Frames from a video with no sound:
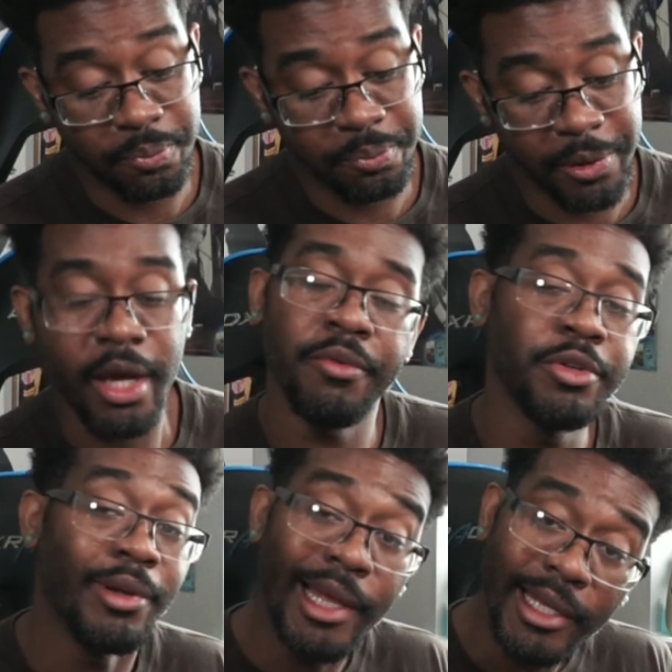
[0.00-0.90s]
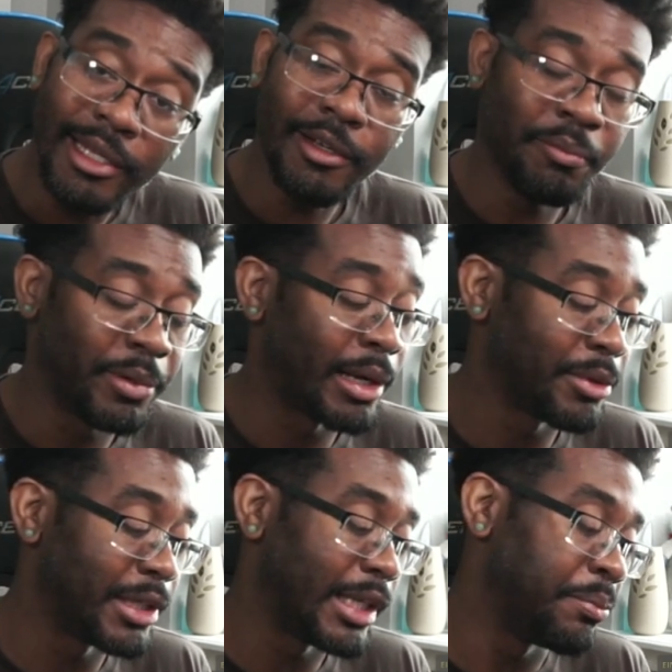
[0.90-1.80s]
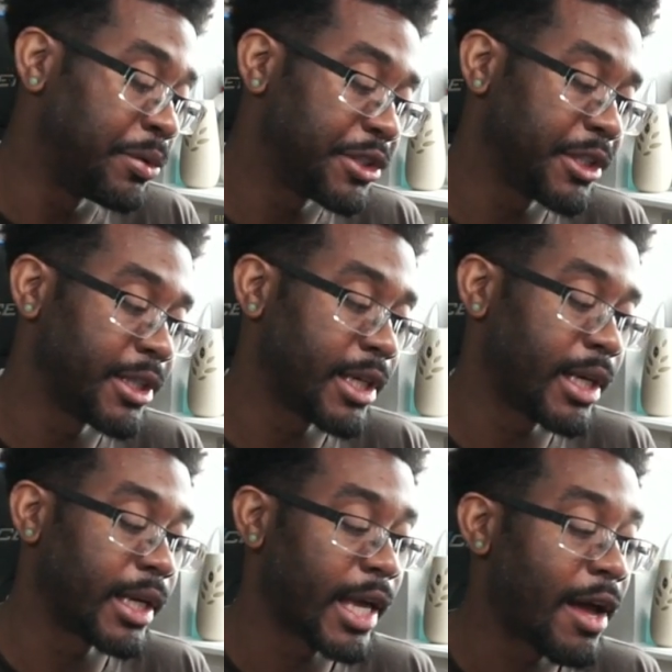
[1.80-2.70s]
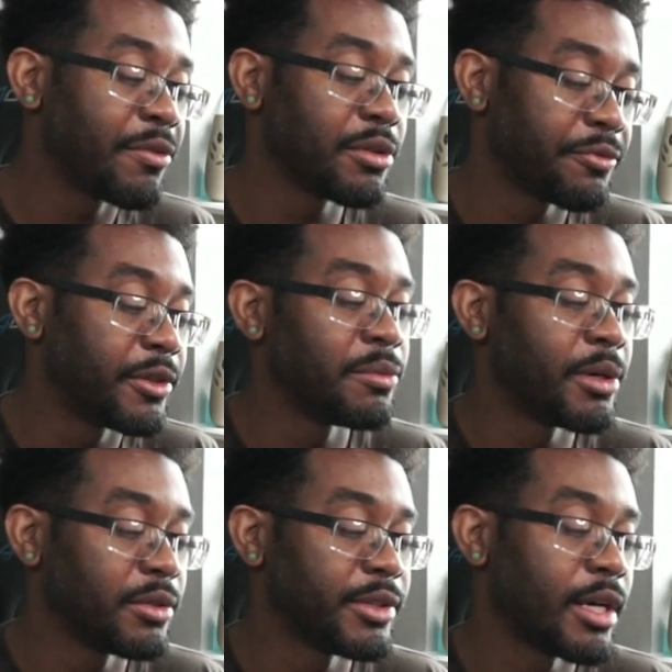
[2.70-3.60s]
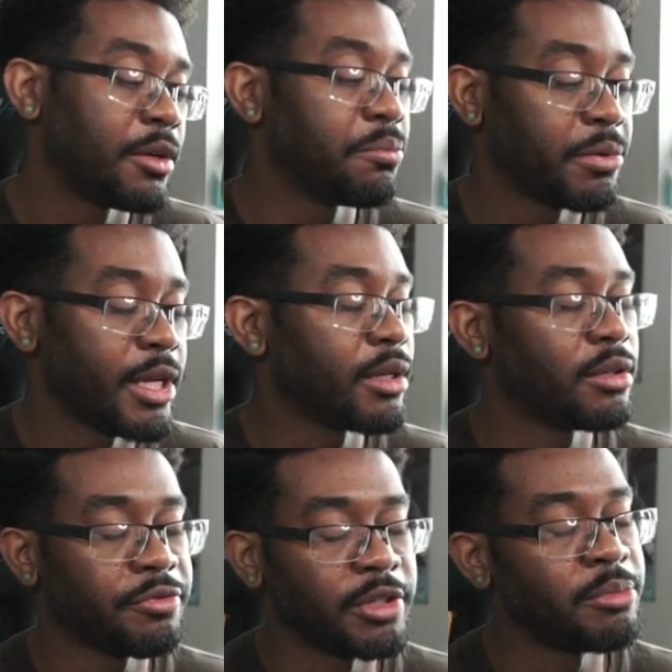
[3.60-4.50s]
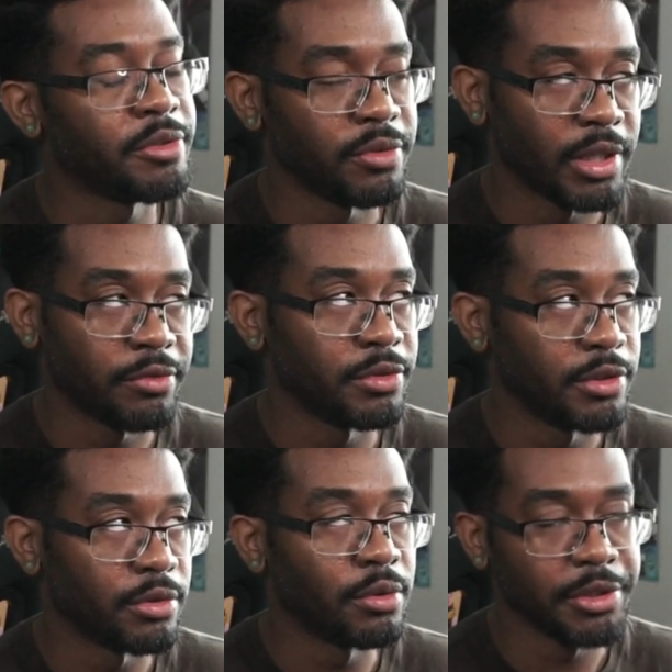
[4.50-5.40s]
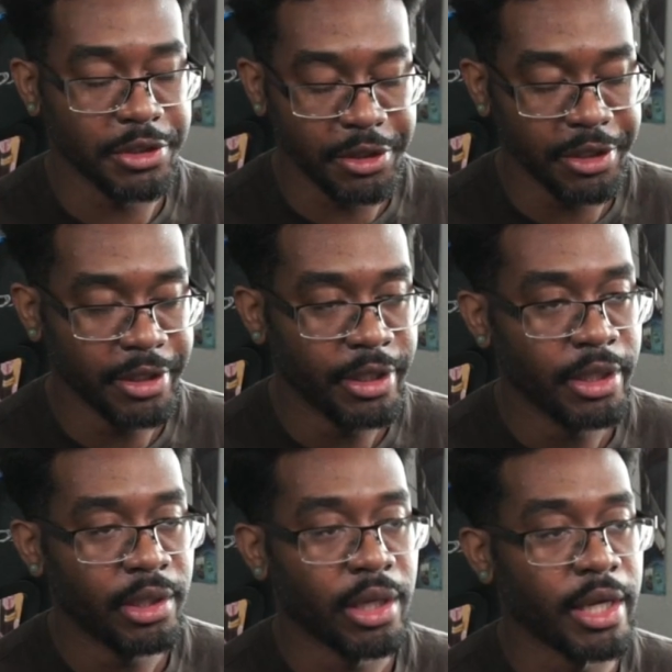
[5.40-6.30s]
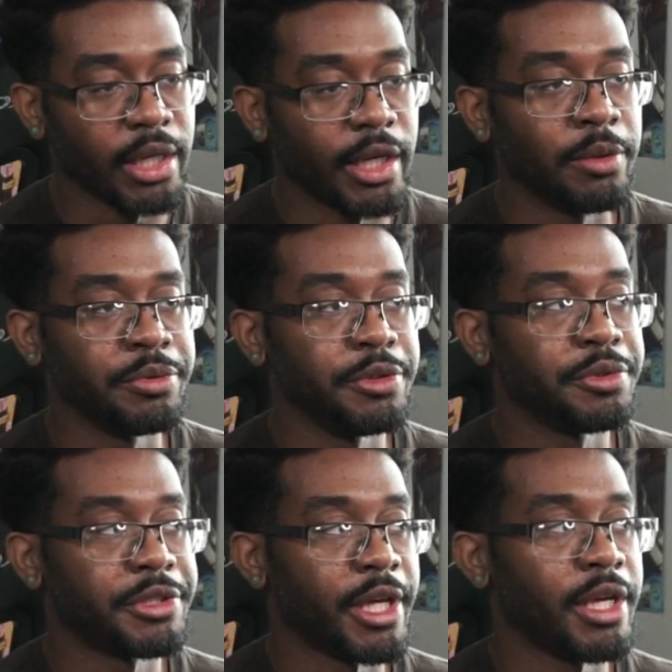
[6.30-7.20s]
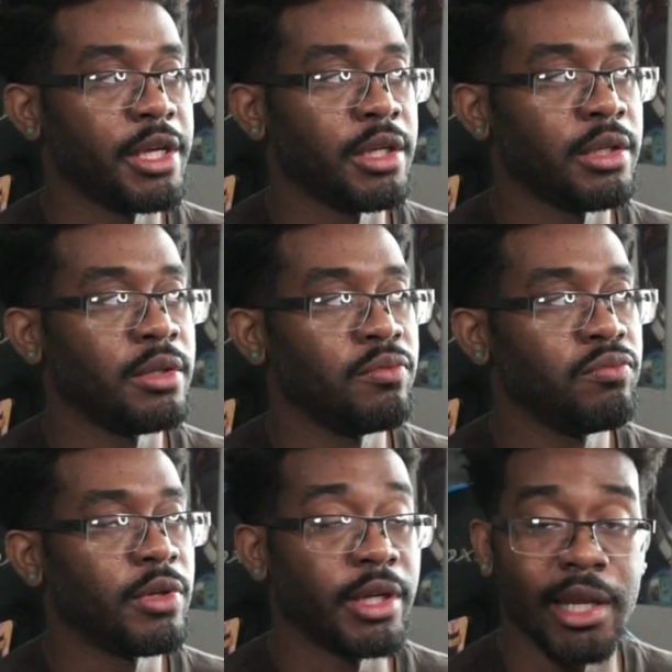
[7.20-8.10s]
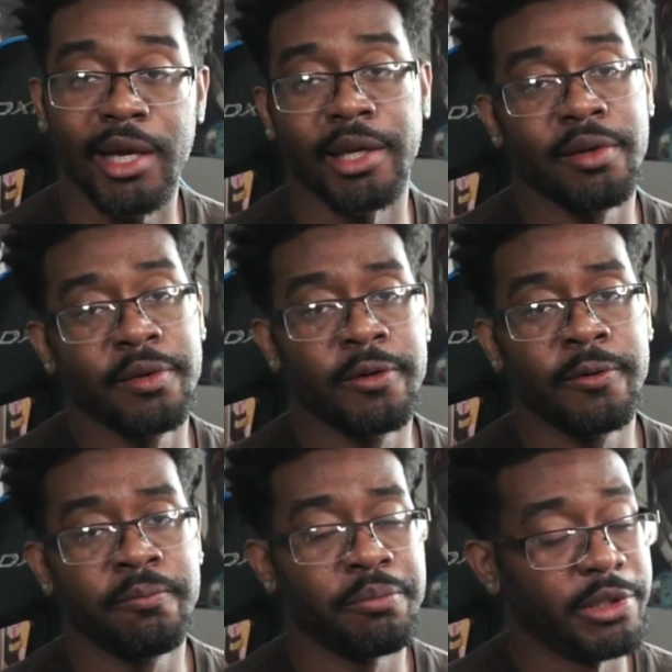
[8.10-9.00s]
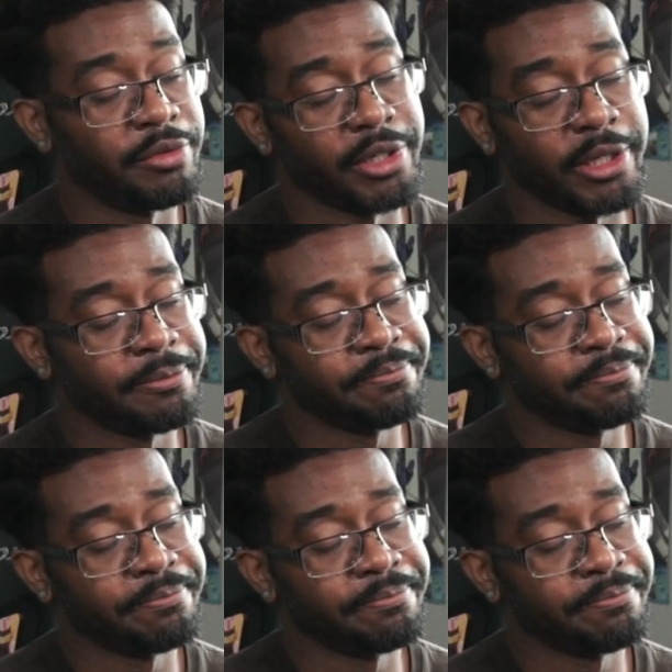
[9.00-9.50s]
play however you like, but I'm gonna keep pushing that, like, having the fundamentals down, playing on a fundamental level is always good, and it helps you stay in line, believe it or not.